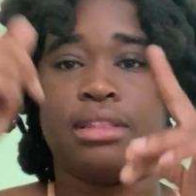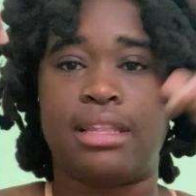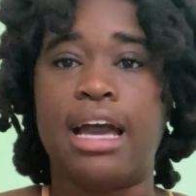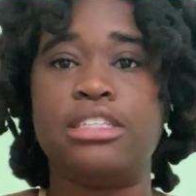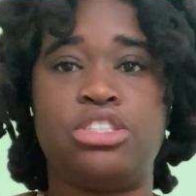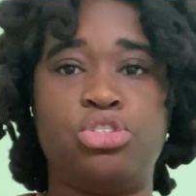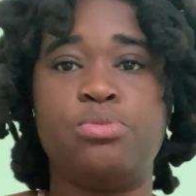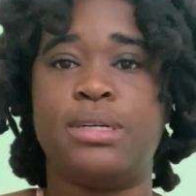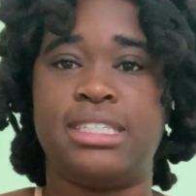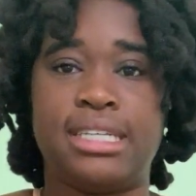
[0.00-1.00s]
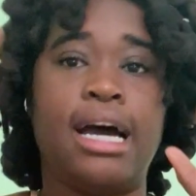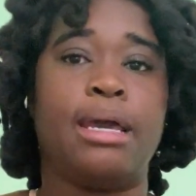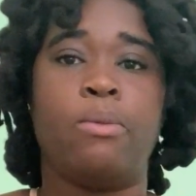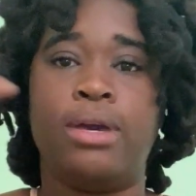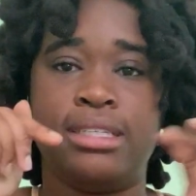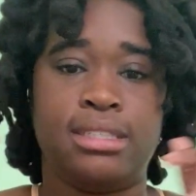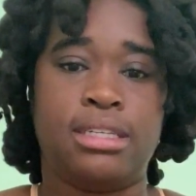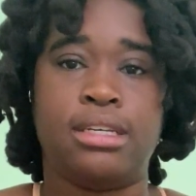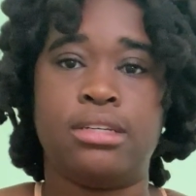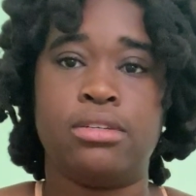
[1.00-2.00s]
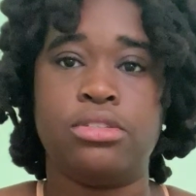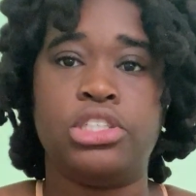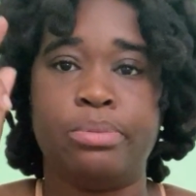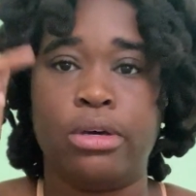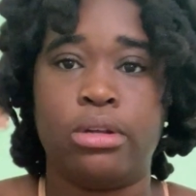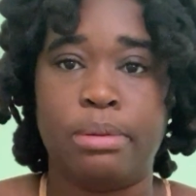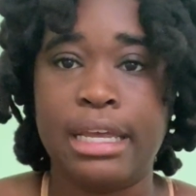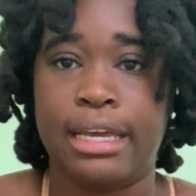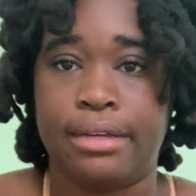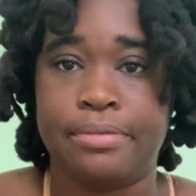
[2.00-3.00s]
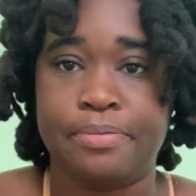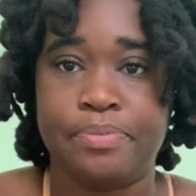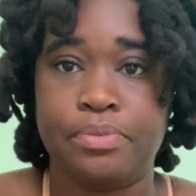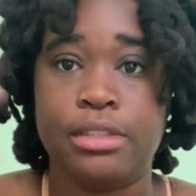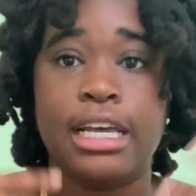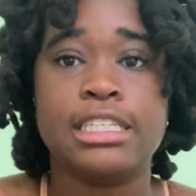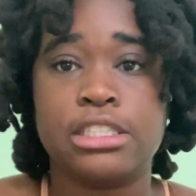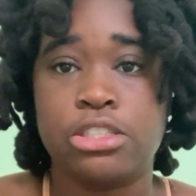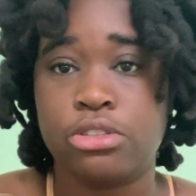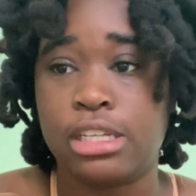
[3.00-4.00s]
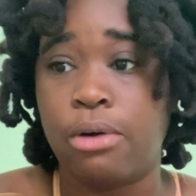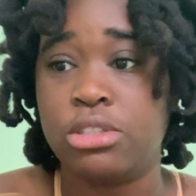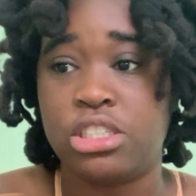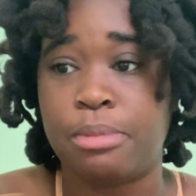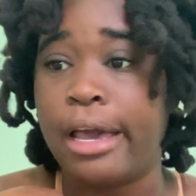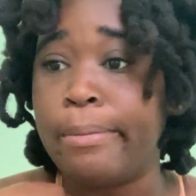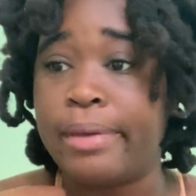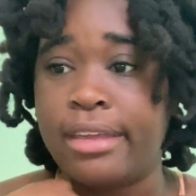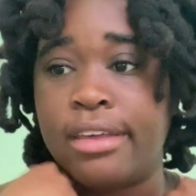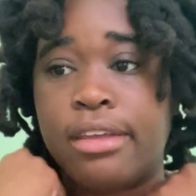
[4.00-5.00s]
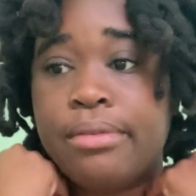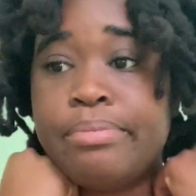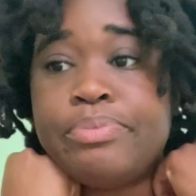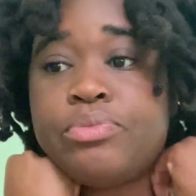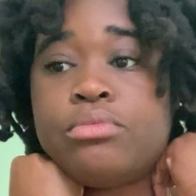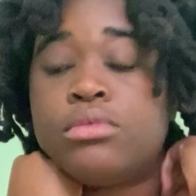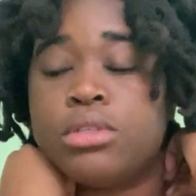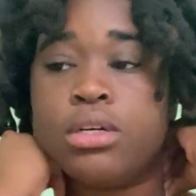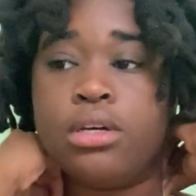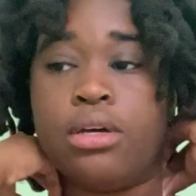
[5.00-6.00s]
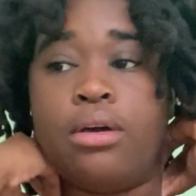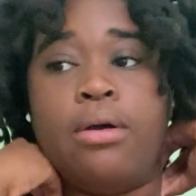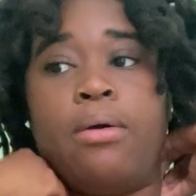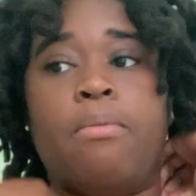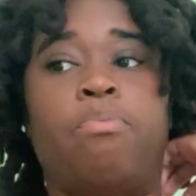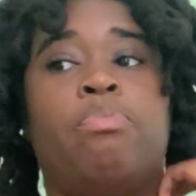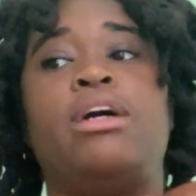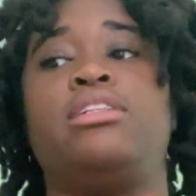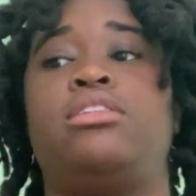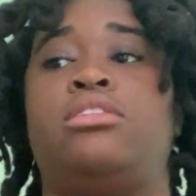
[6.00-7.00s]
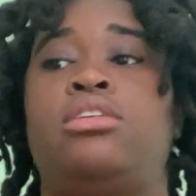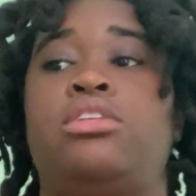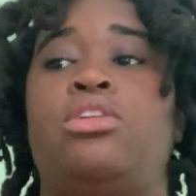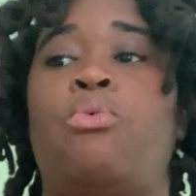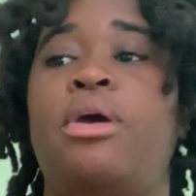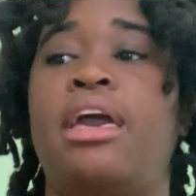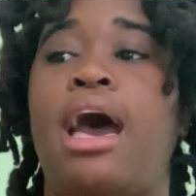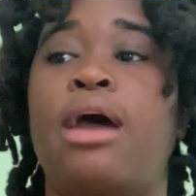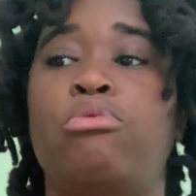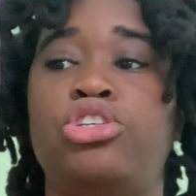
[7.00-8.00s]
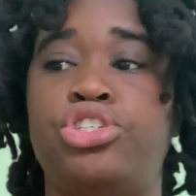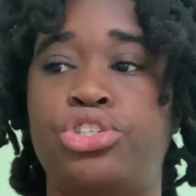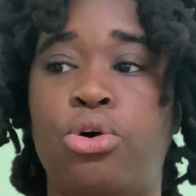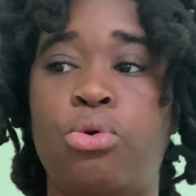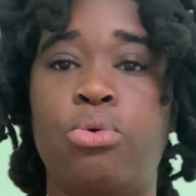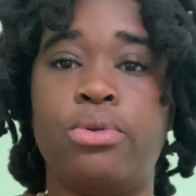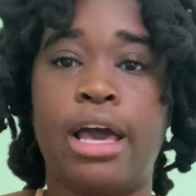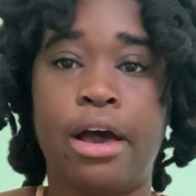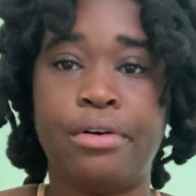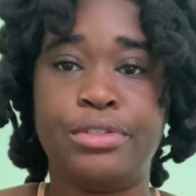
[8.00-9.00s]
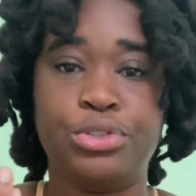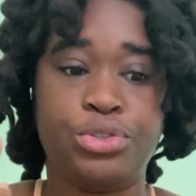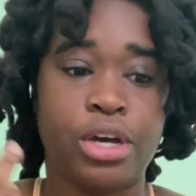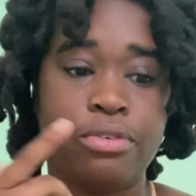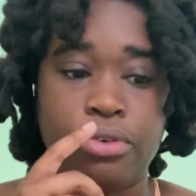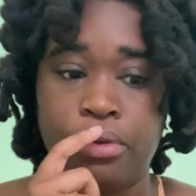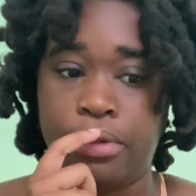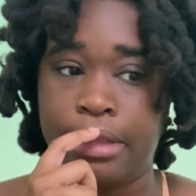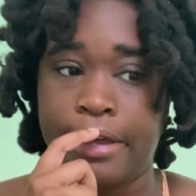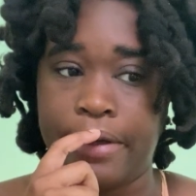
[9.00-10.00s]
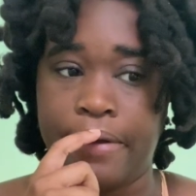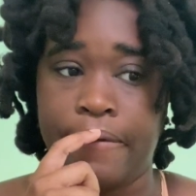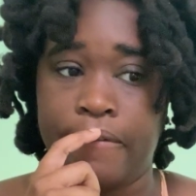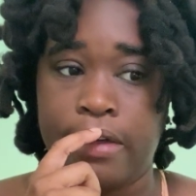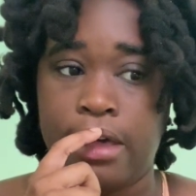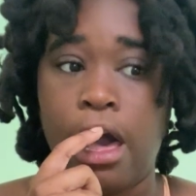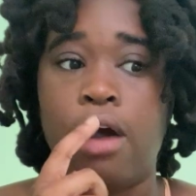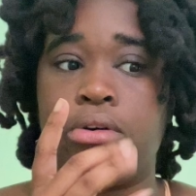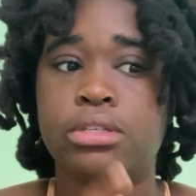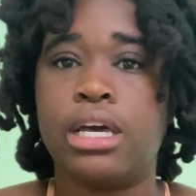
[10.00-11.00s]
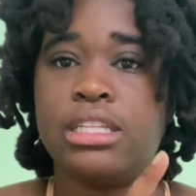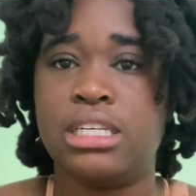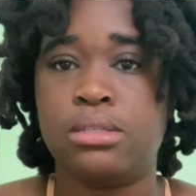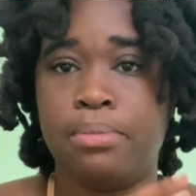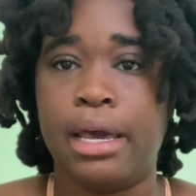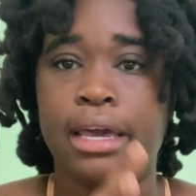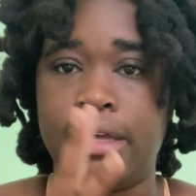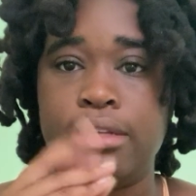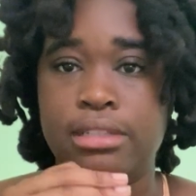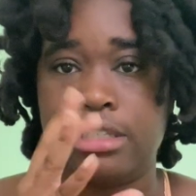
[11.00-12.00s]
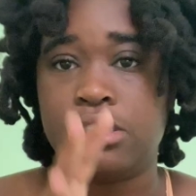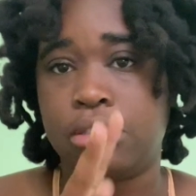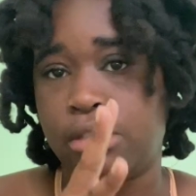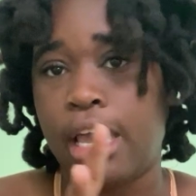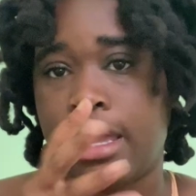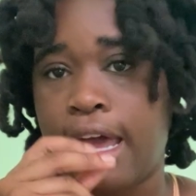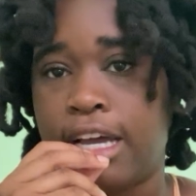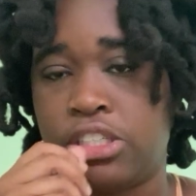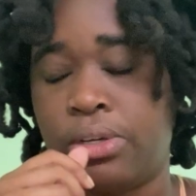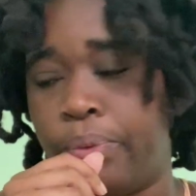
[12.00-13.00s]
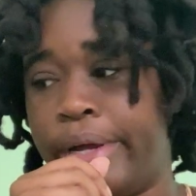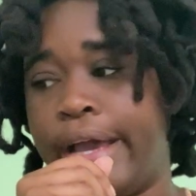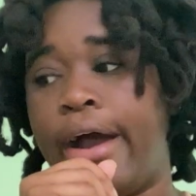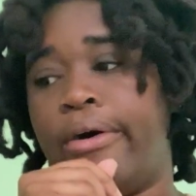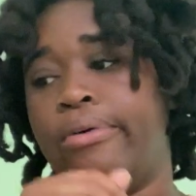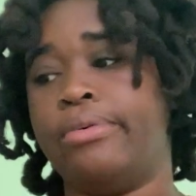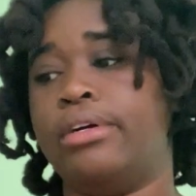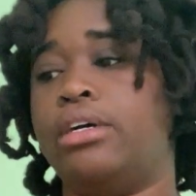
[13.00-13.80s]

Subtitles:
that's too much time wasting to be on a plane. That was just my opinion. But the way I was shown how to travel there, I was like, this can actually work out.